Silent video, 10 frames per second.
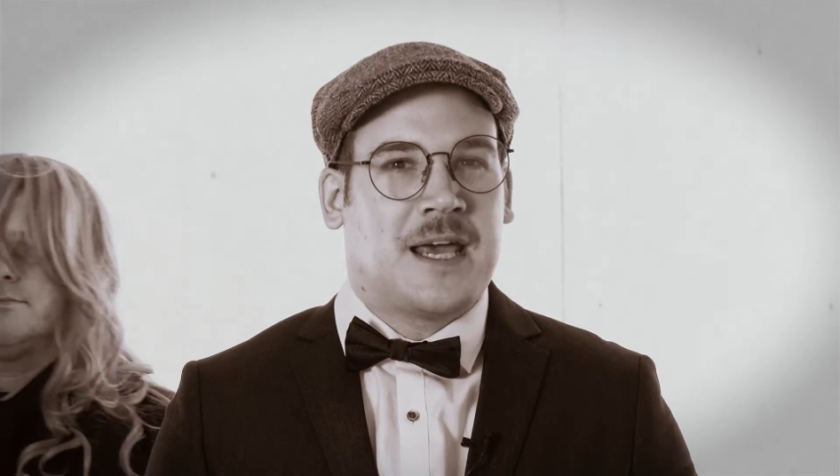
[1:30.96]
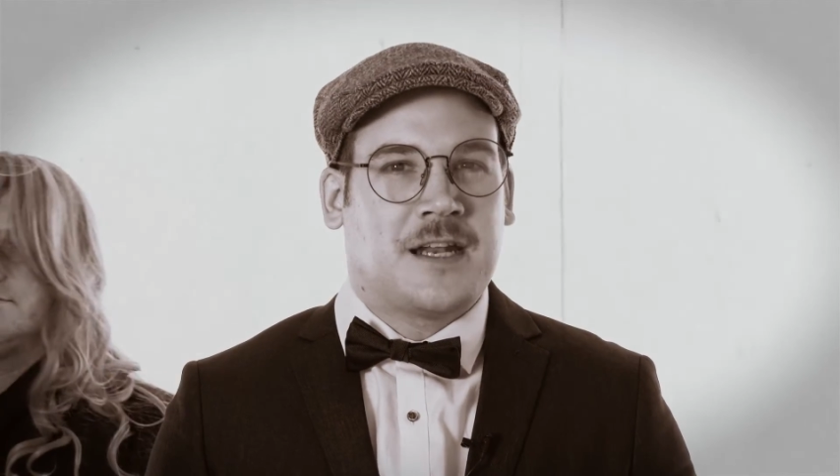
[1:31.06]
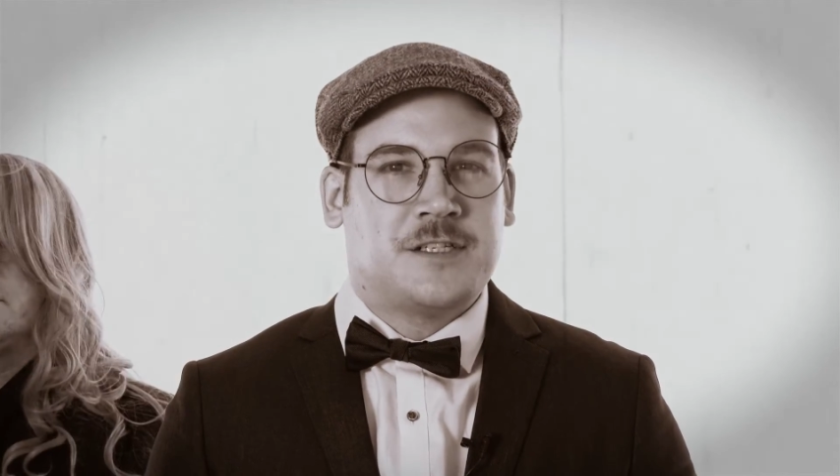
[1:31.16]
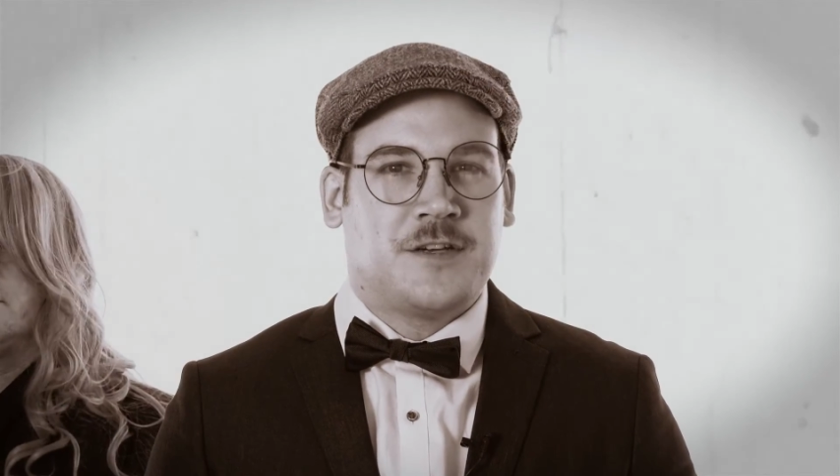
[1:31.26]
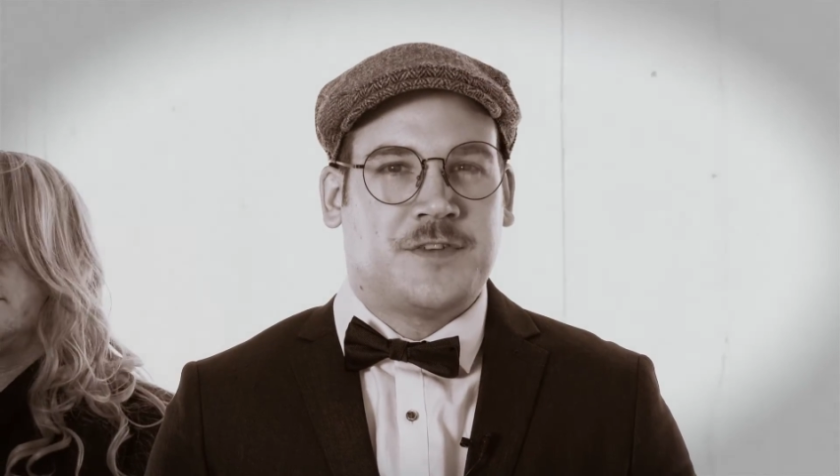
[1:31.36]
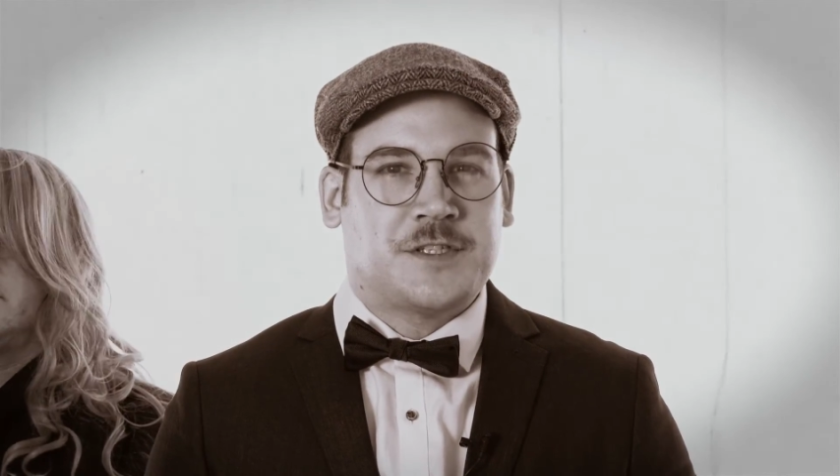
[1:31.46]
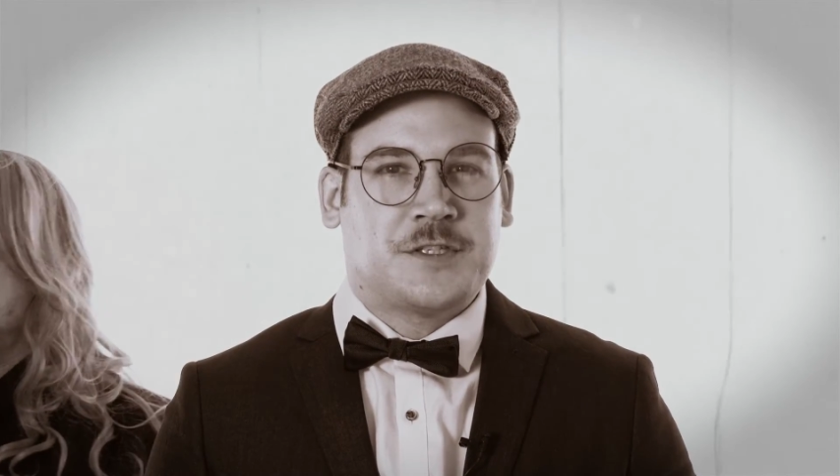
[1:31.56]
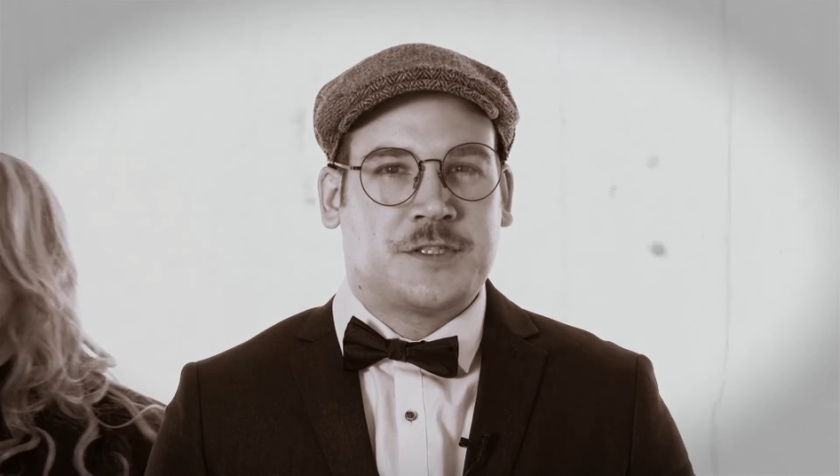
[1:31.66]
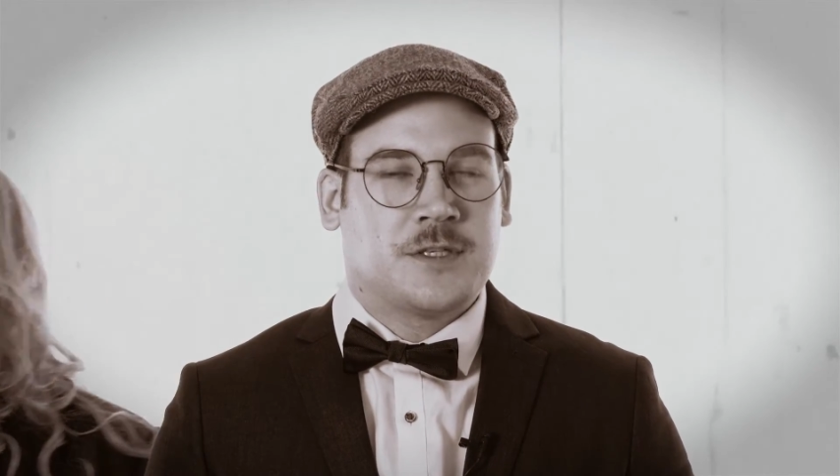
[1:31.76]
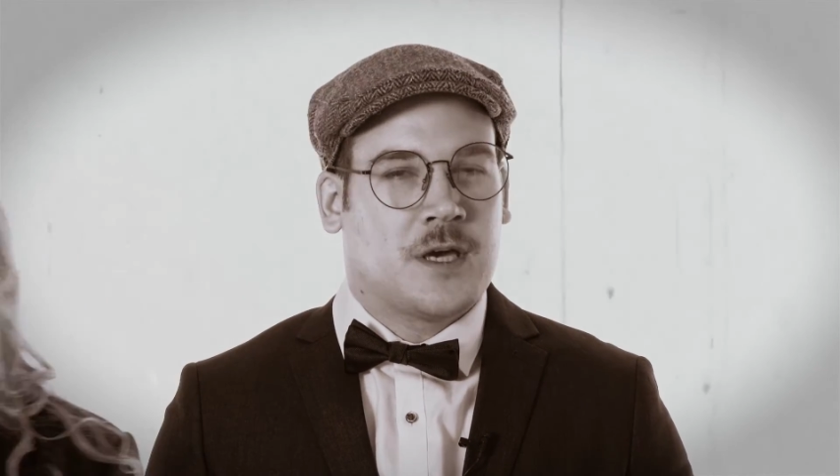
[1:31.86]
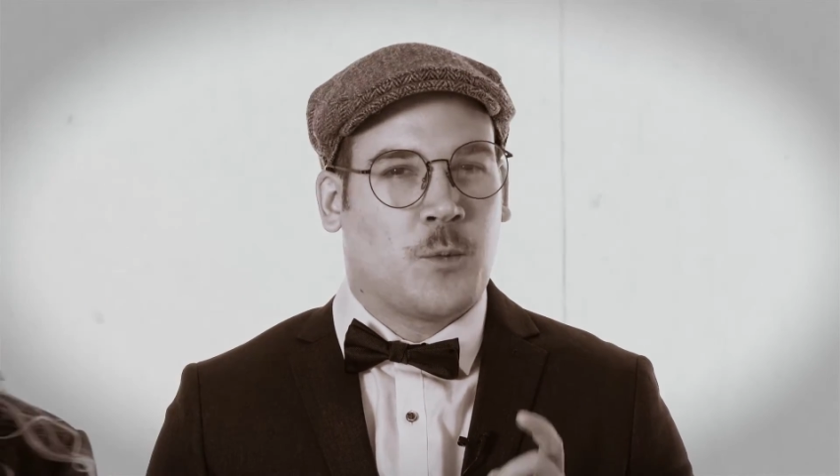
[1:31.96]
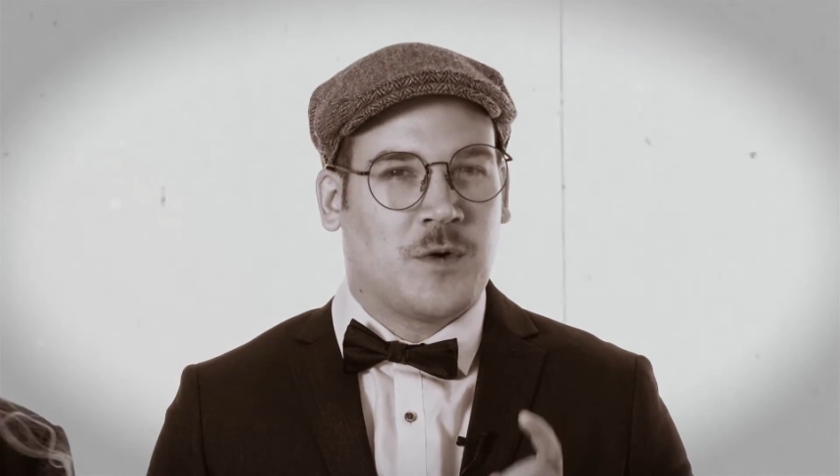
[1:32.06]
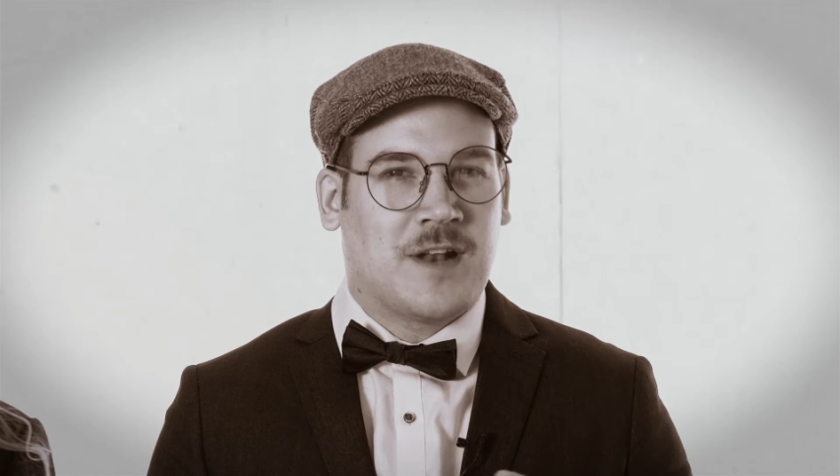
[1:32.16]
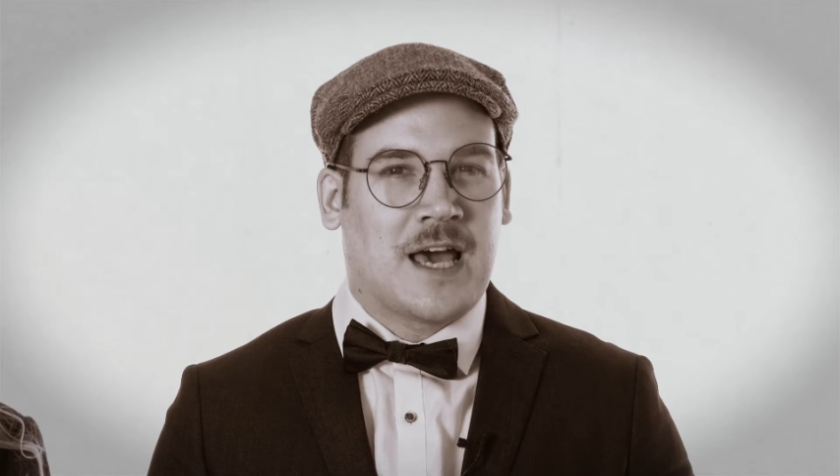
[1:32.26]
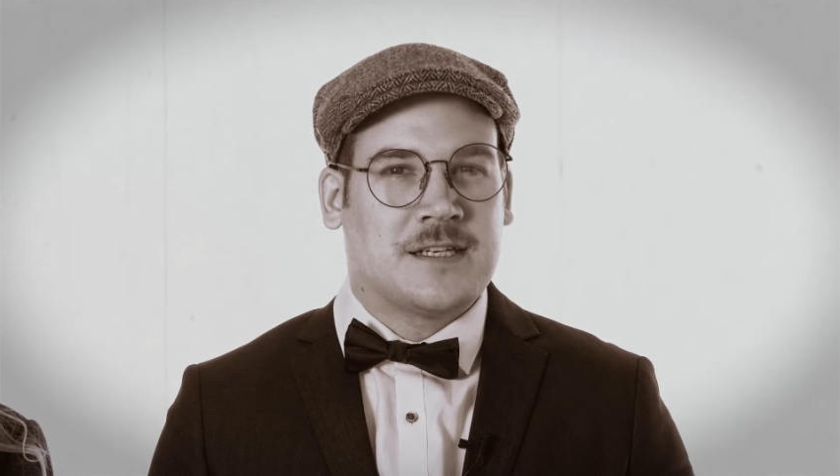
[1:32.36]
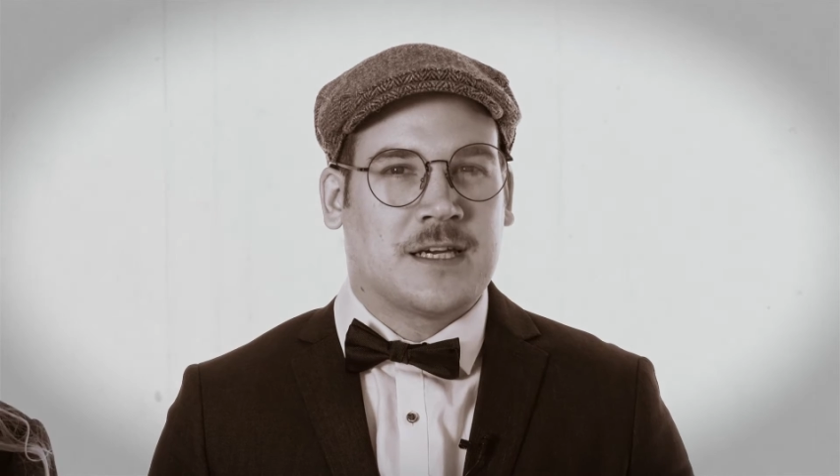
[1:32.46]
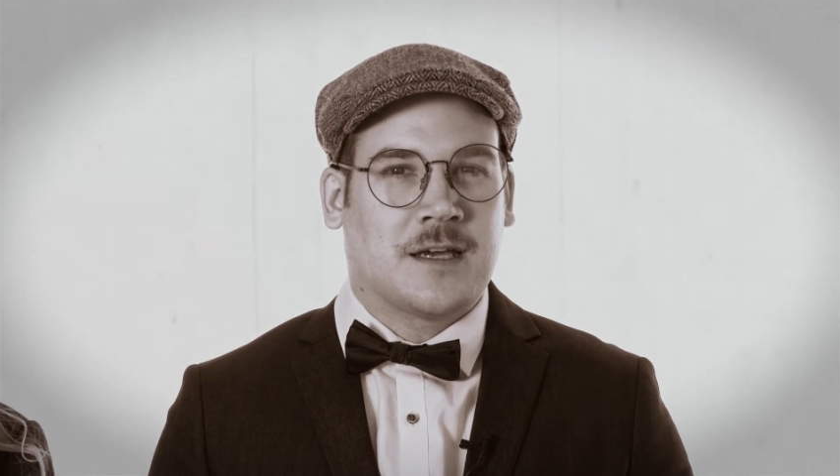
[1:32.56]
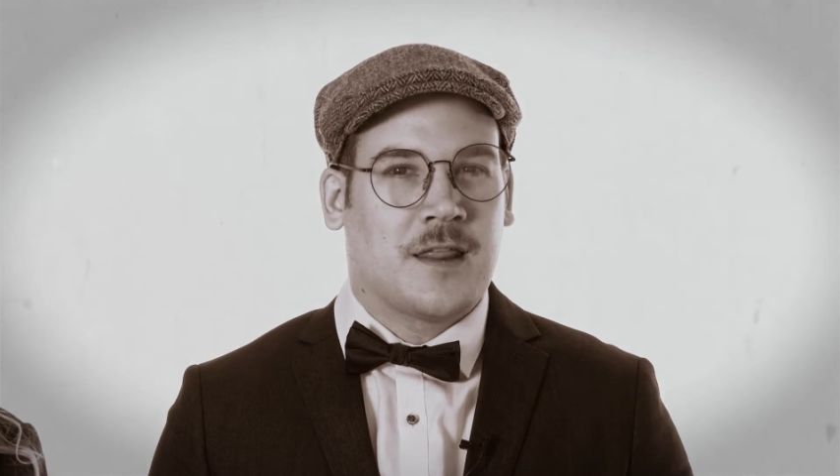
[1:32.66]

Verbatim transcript: be energy efficient, and with lighting,